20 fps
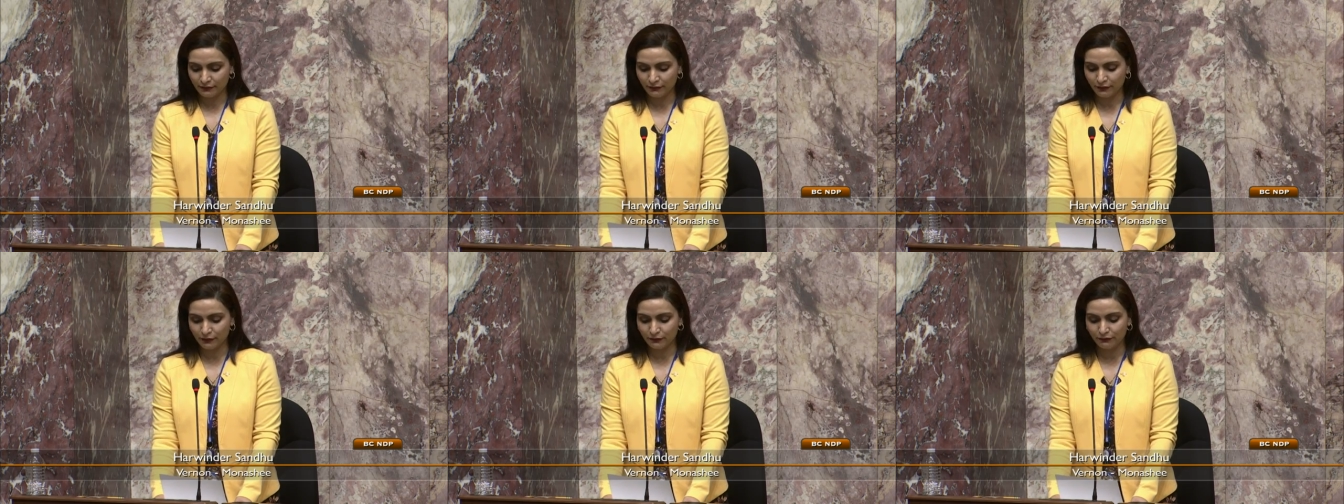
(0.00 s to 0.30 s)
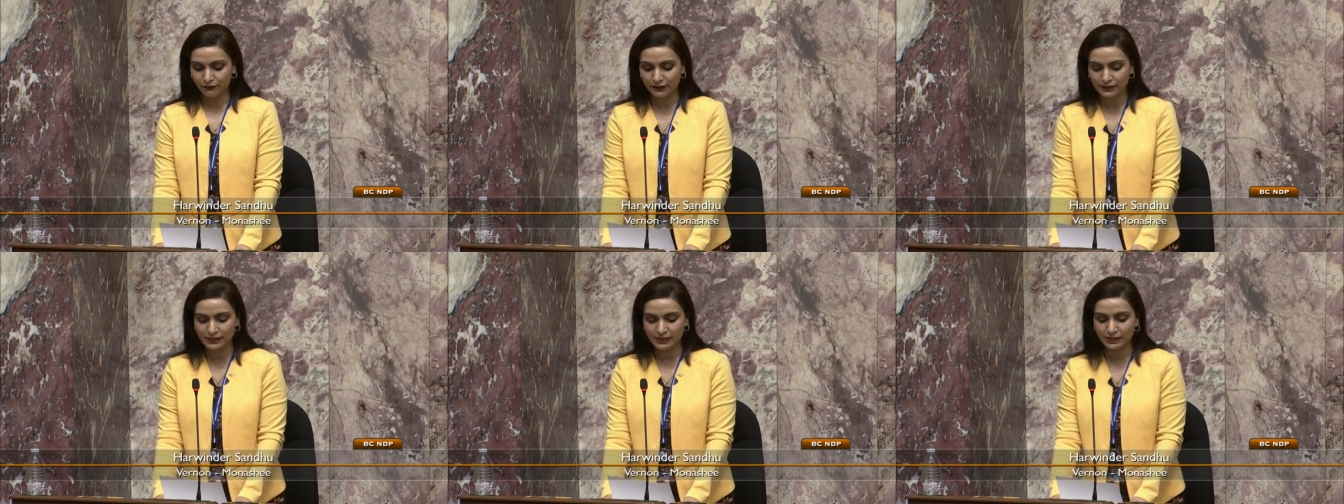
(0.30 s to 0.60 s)
from
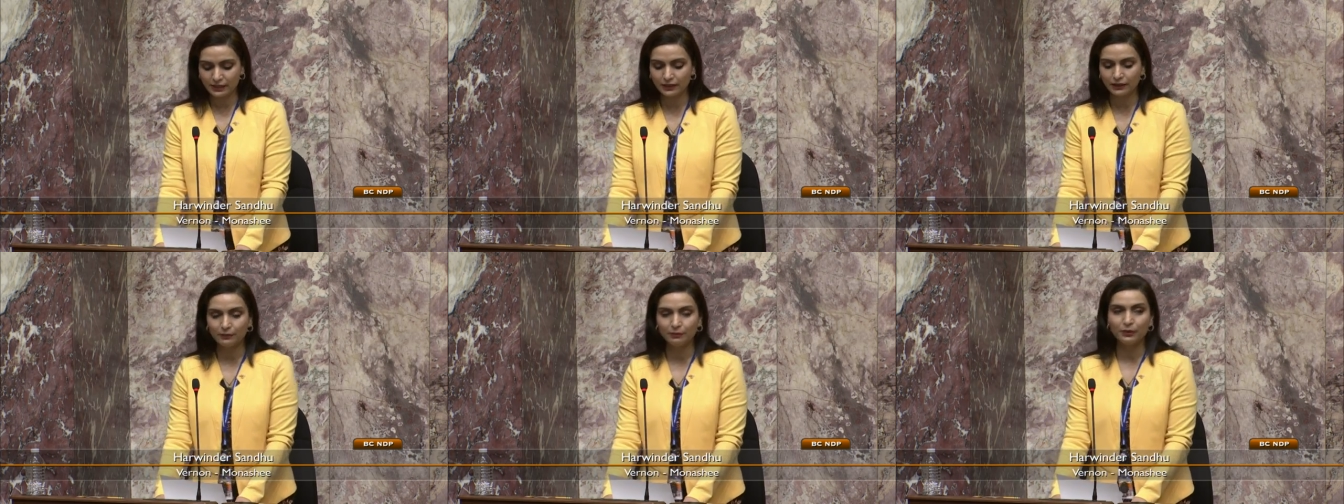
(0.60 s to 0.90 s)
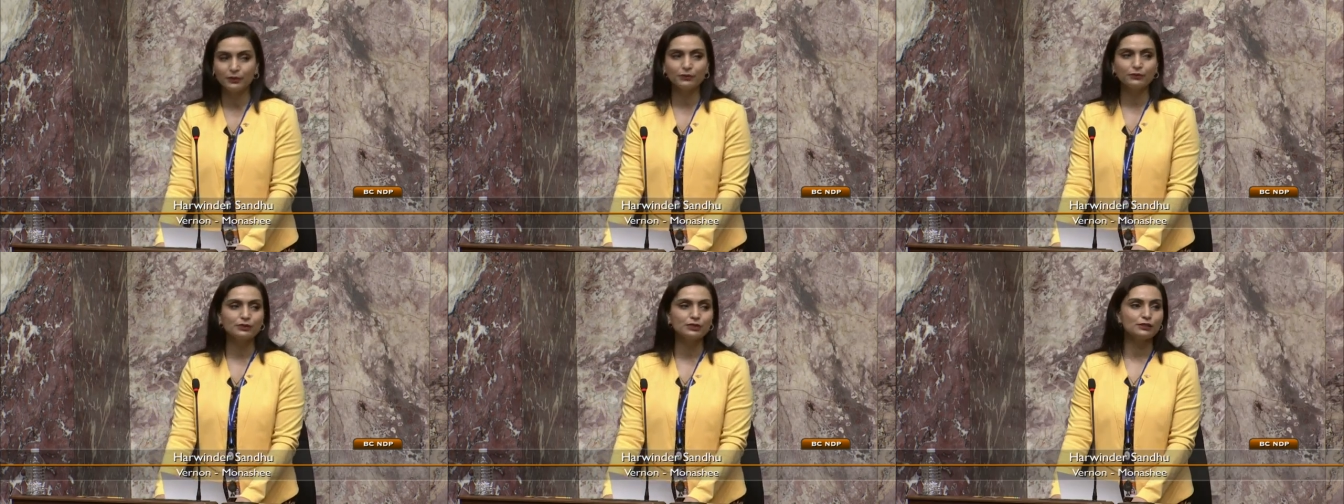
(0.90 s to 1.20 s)
physical
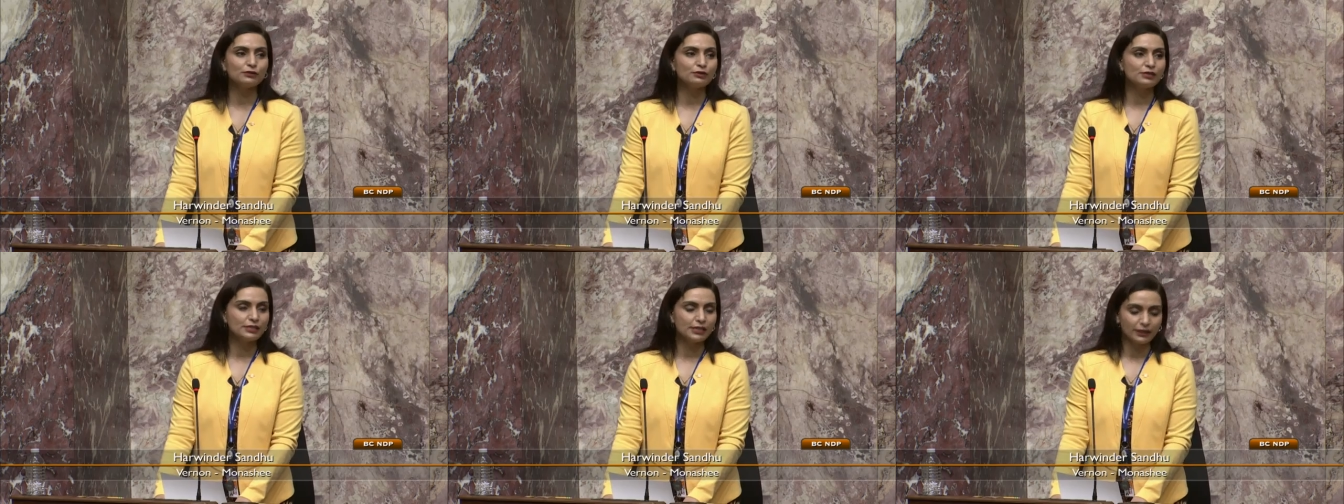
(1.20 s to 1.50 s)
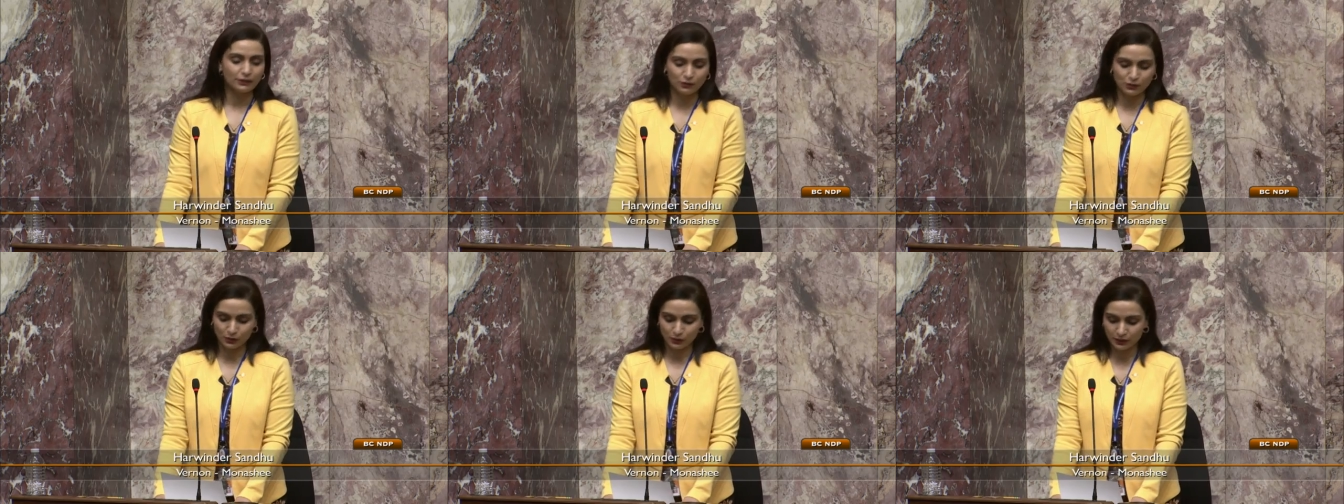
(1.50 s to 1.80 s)
abuse to
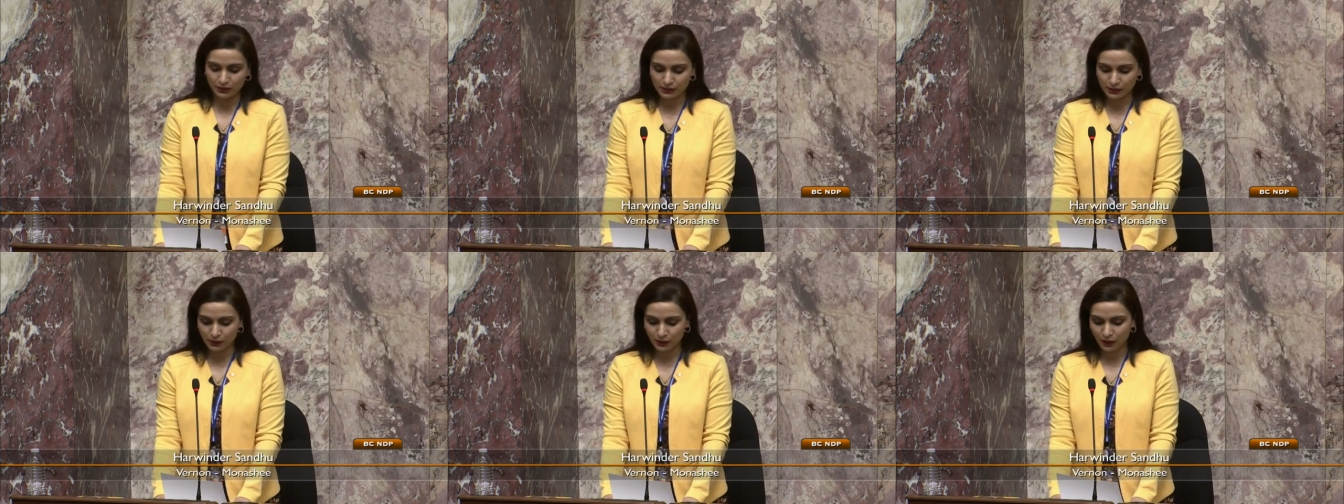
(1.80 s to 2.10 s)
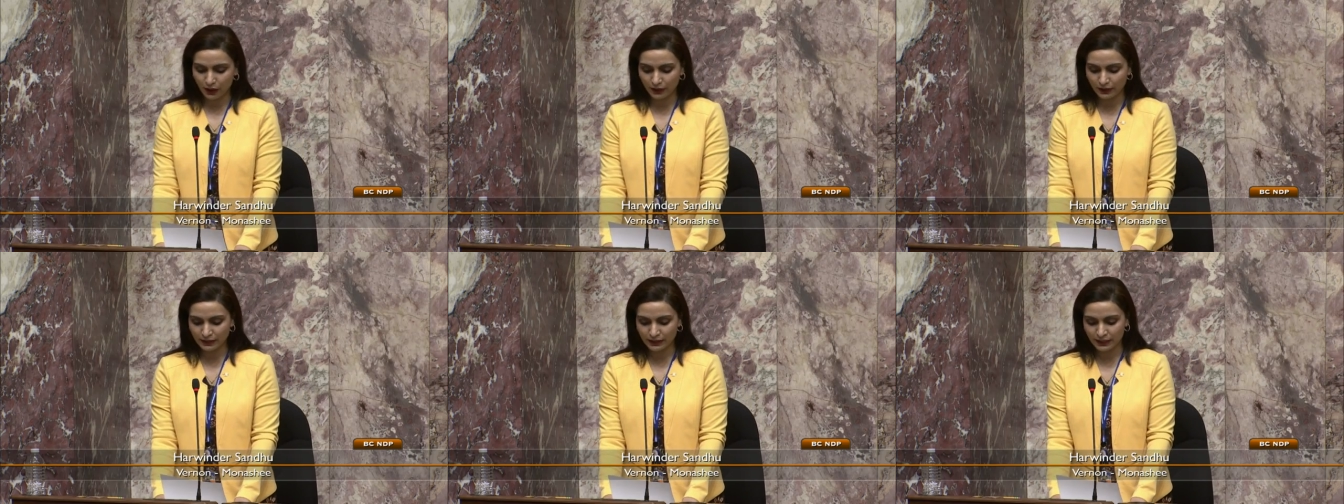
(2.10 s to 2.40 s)
sexual
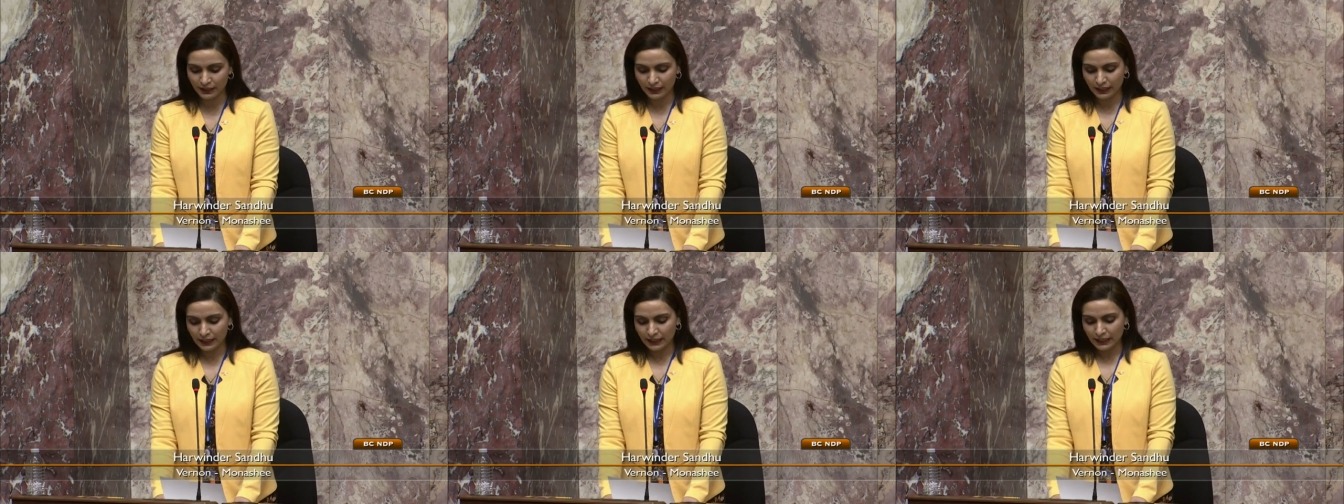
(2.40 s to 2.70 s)
assault,